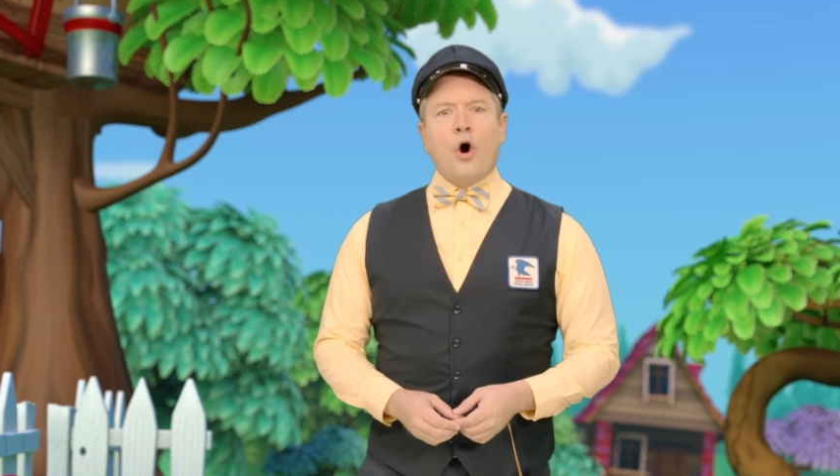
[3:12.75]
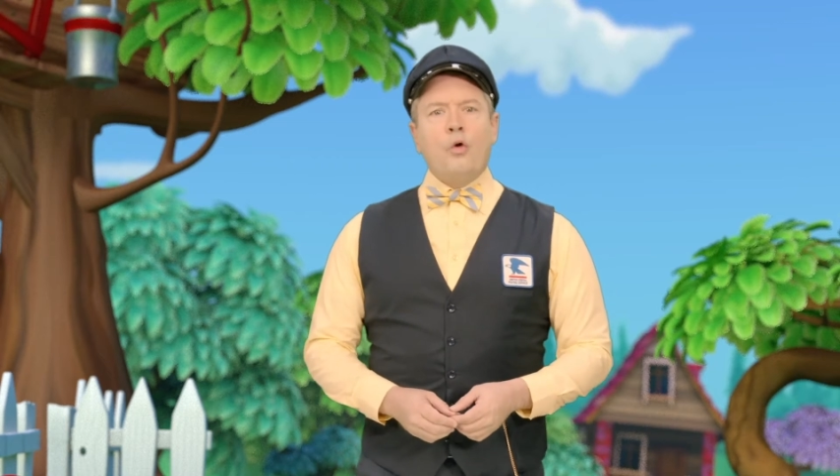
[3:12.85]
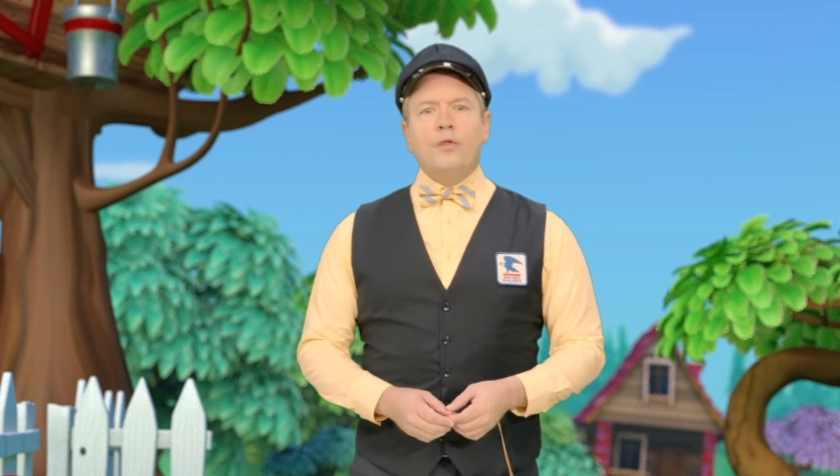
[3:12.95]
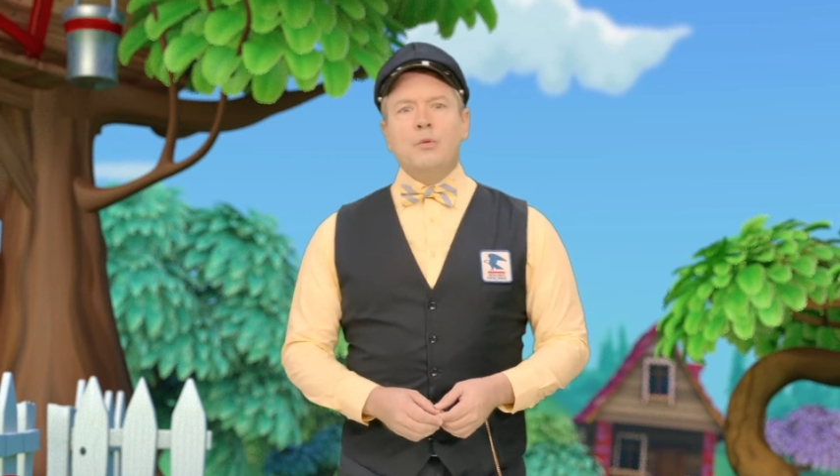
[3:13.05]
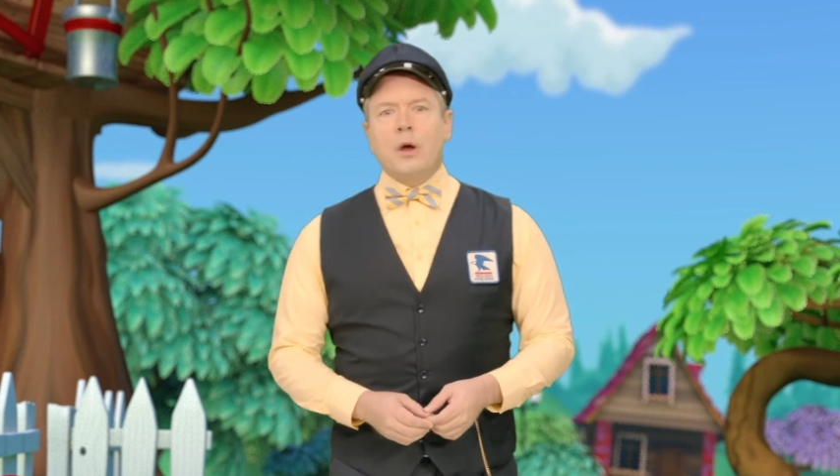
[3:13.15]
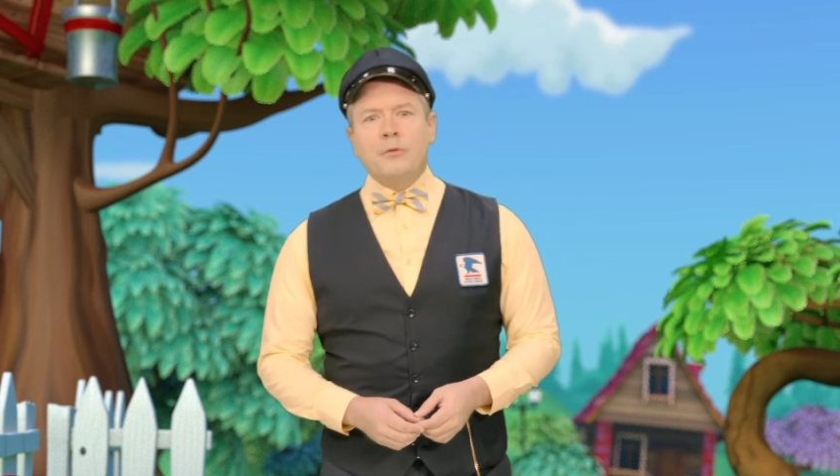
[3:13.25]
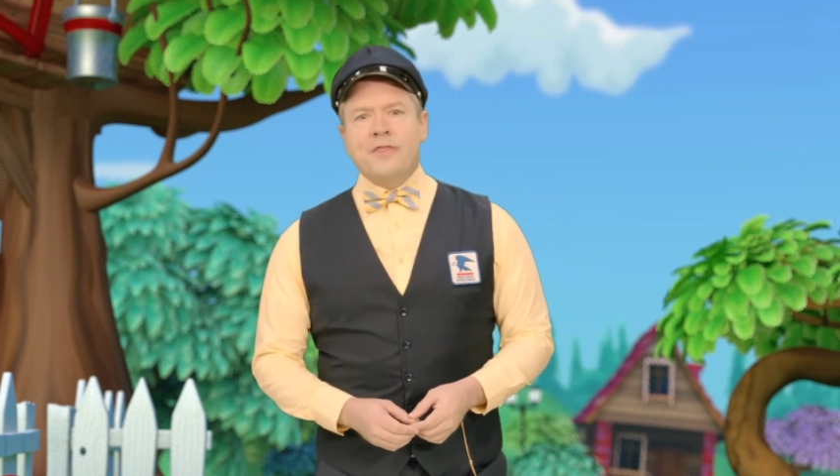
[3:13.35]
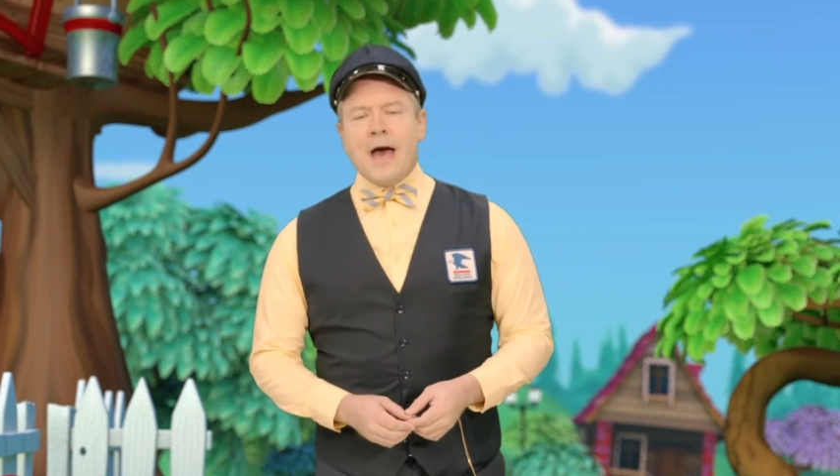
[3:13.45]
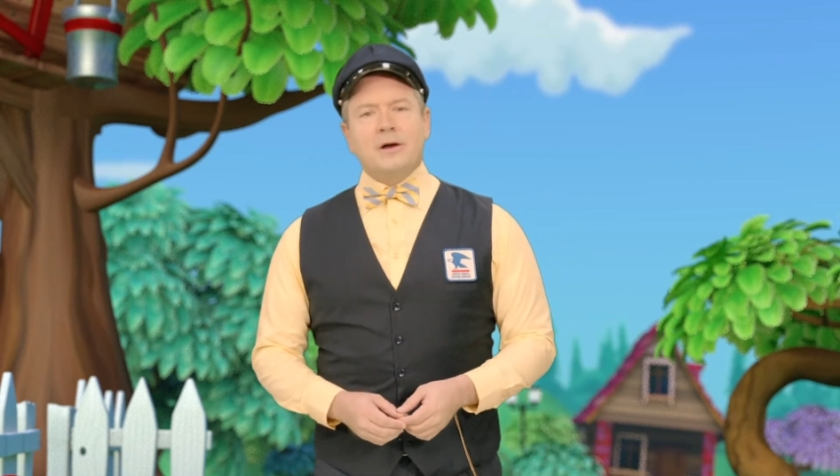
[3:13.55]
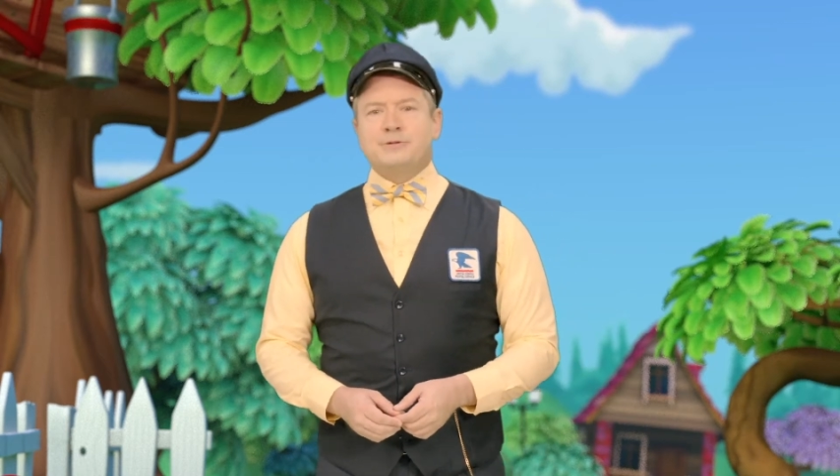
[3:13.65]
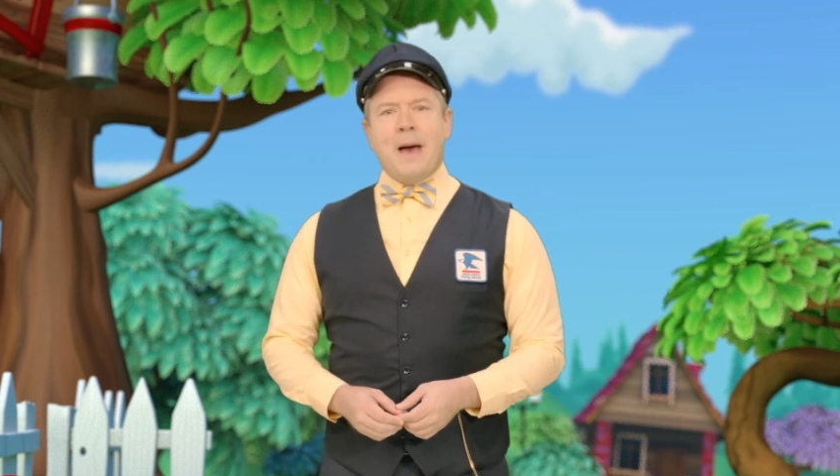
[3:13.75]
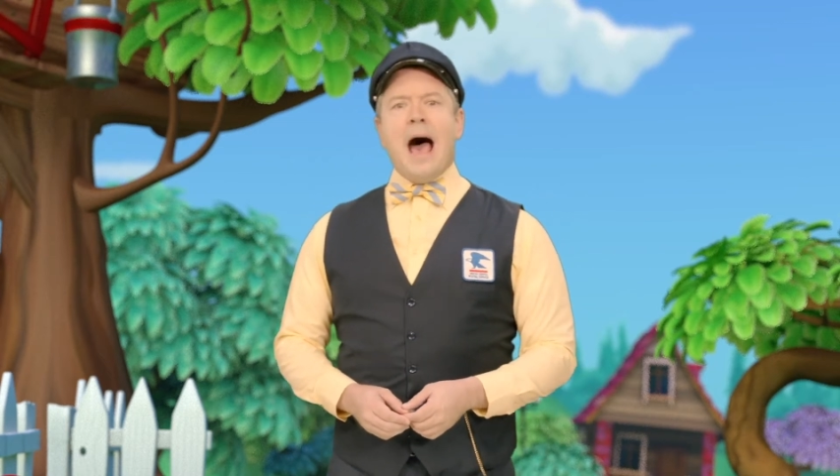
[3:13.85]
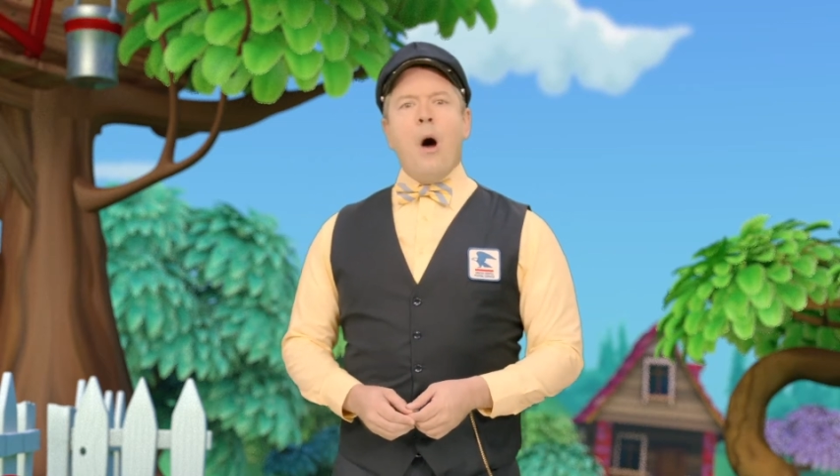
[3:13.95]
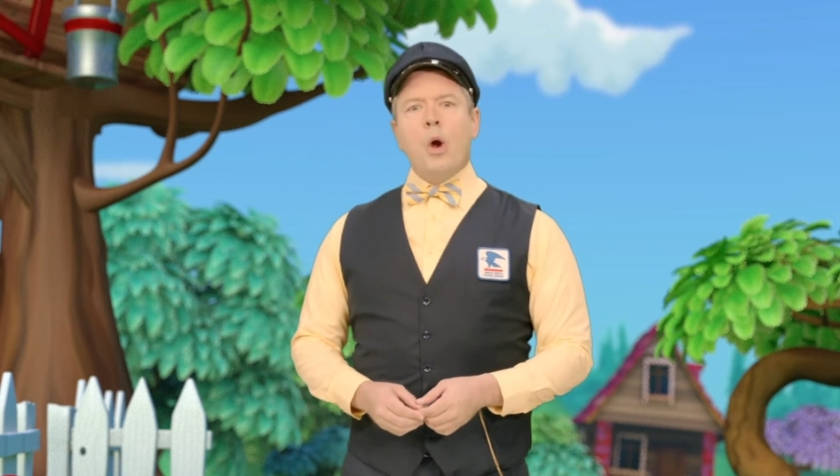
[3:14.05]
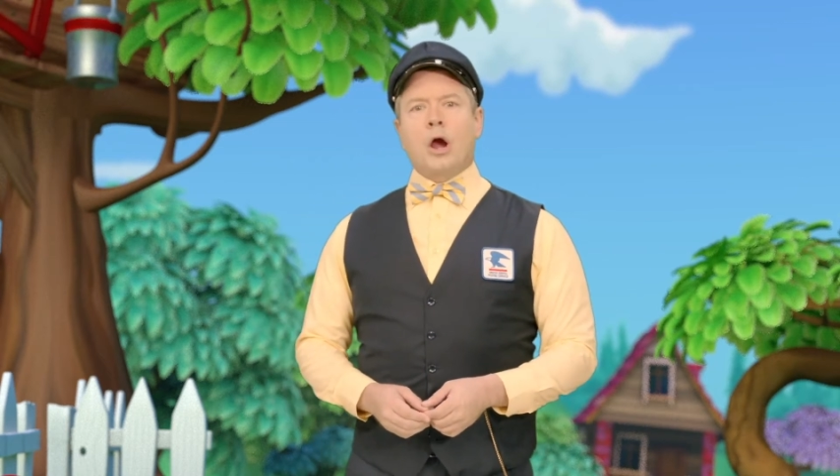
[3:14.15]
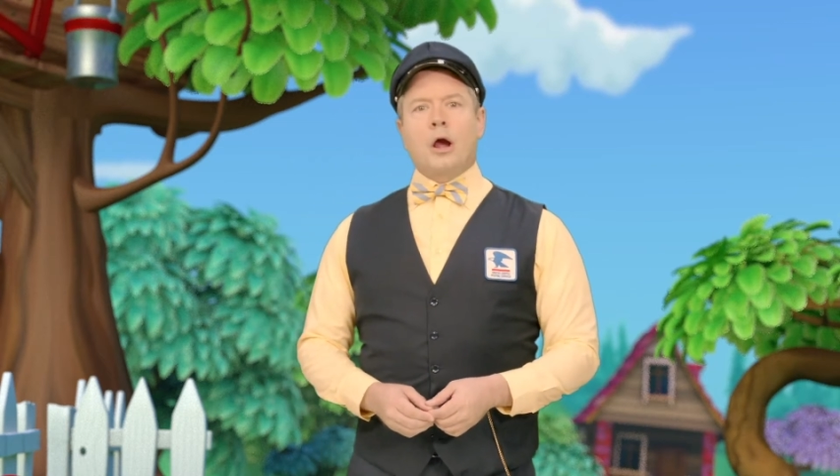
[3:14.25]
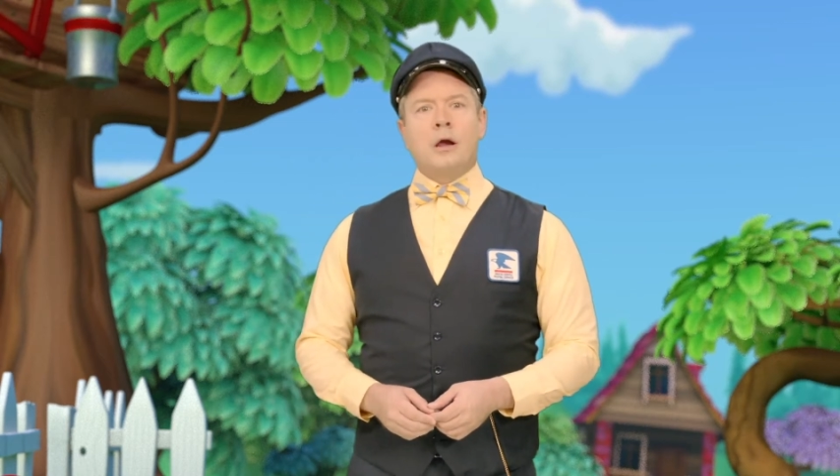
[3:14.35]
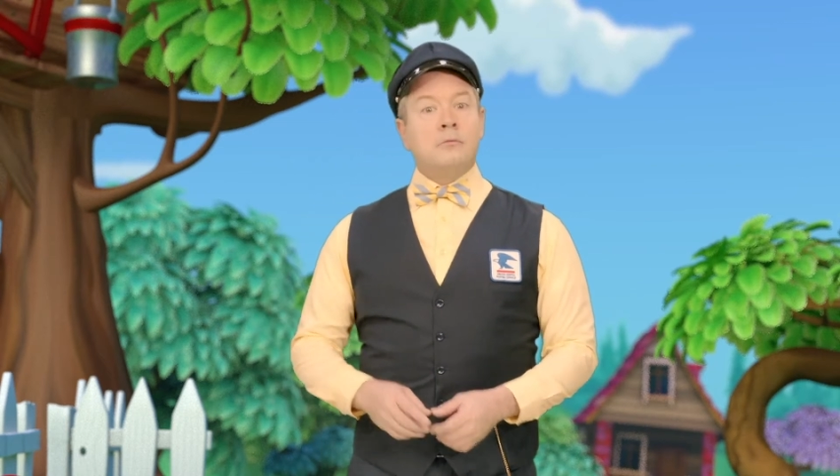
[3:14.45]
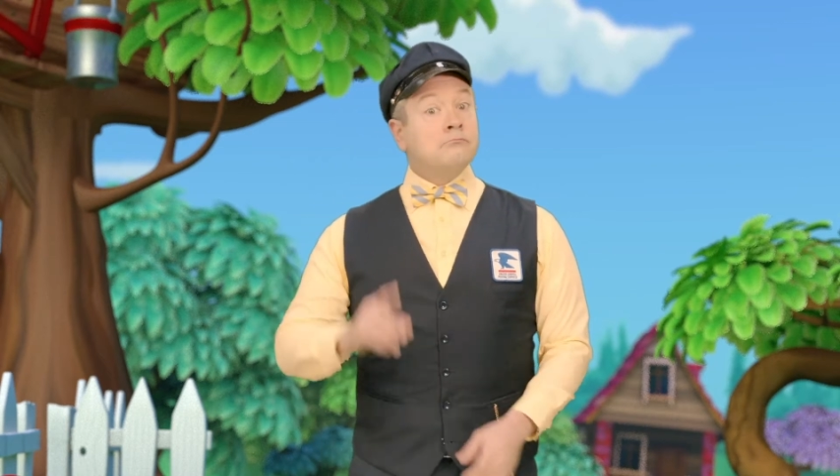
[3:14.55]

only one with that much power?